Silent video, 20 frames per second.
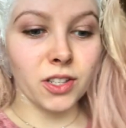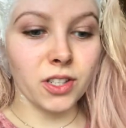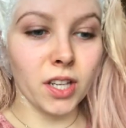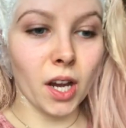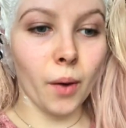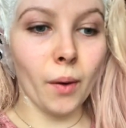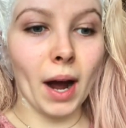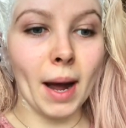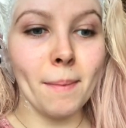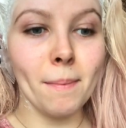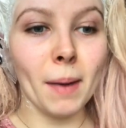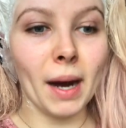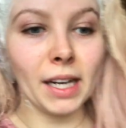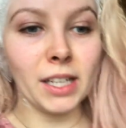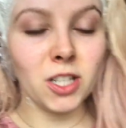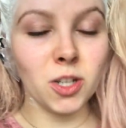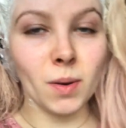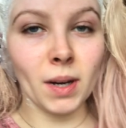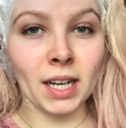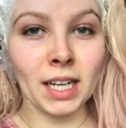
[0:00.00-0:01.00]
So I
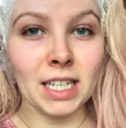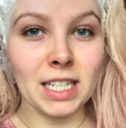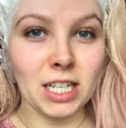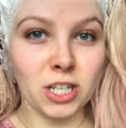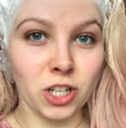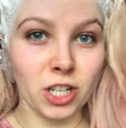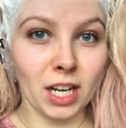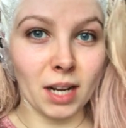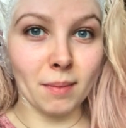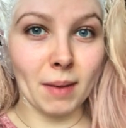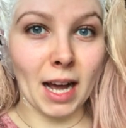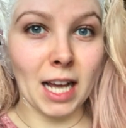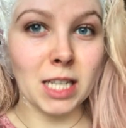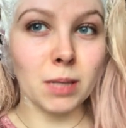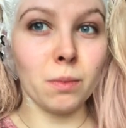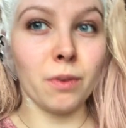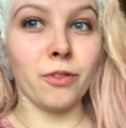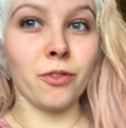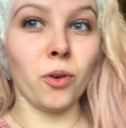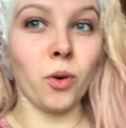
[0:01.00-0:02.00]
might do a conditioning
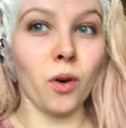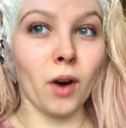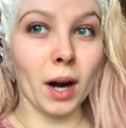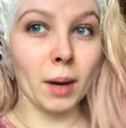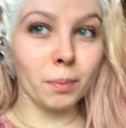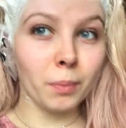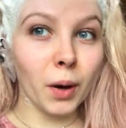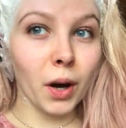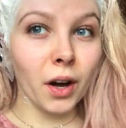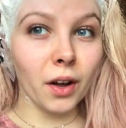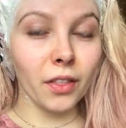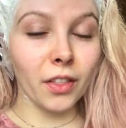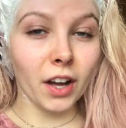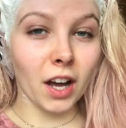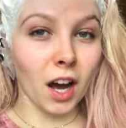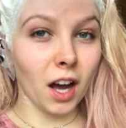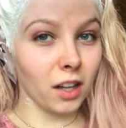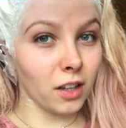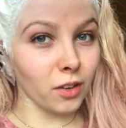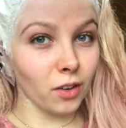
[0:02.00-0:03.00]
mask before I put the
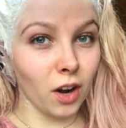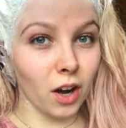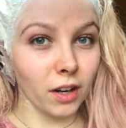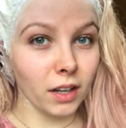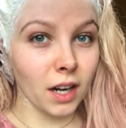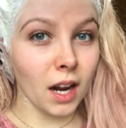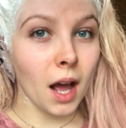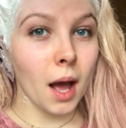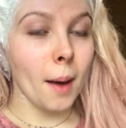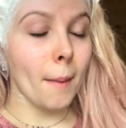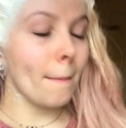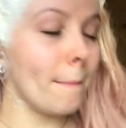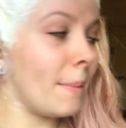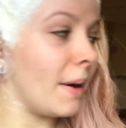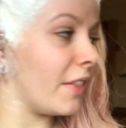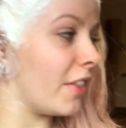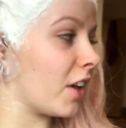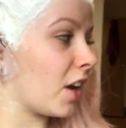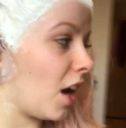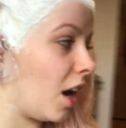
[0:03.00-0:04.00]
color on,
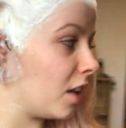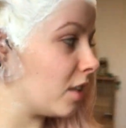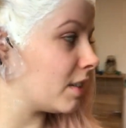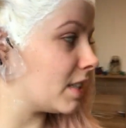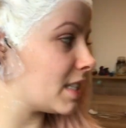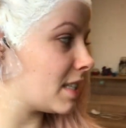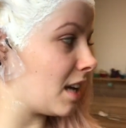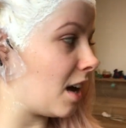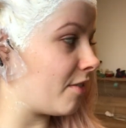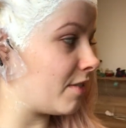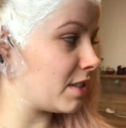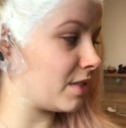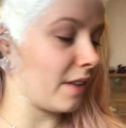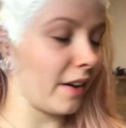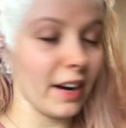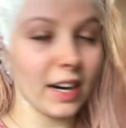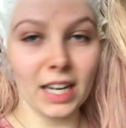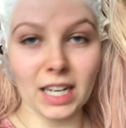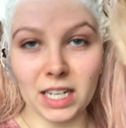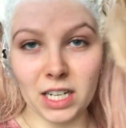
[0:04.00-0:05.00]
but the color itself is
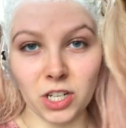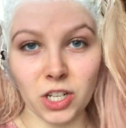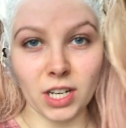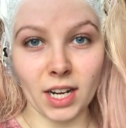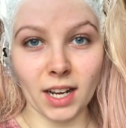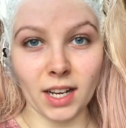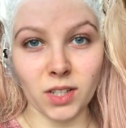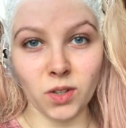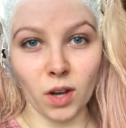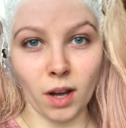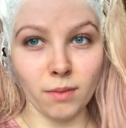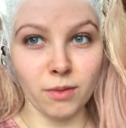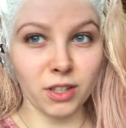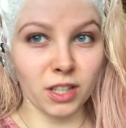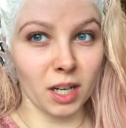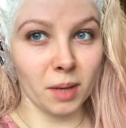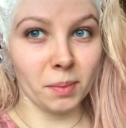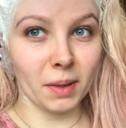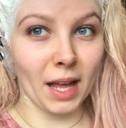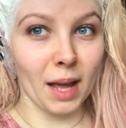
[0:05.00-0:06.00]
very conditioning, so I'm just
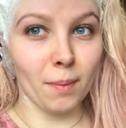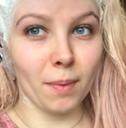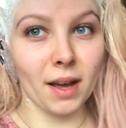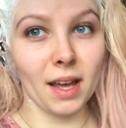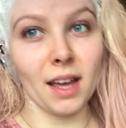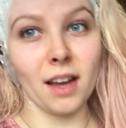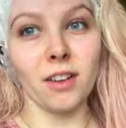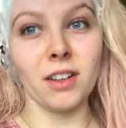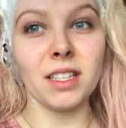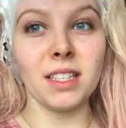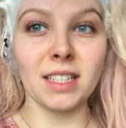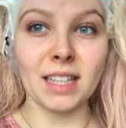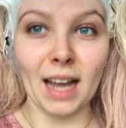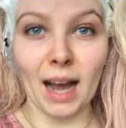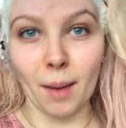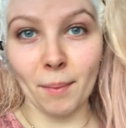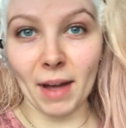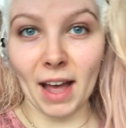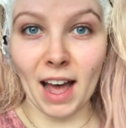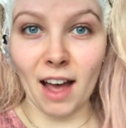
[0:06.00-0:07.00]
gonna play it by ear and see
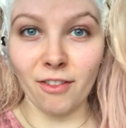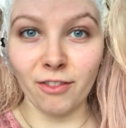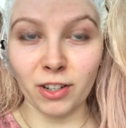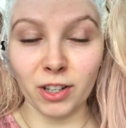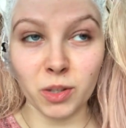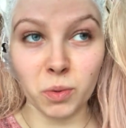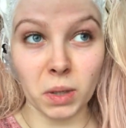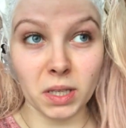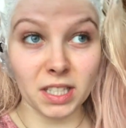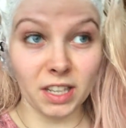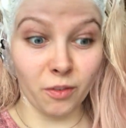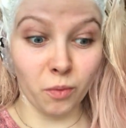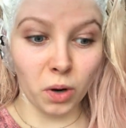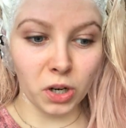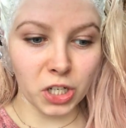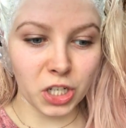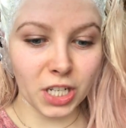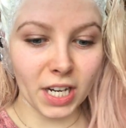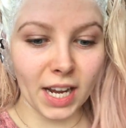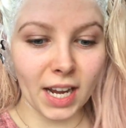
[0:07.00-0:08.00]
how my hair feels once I've washed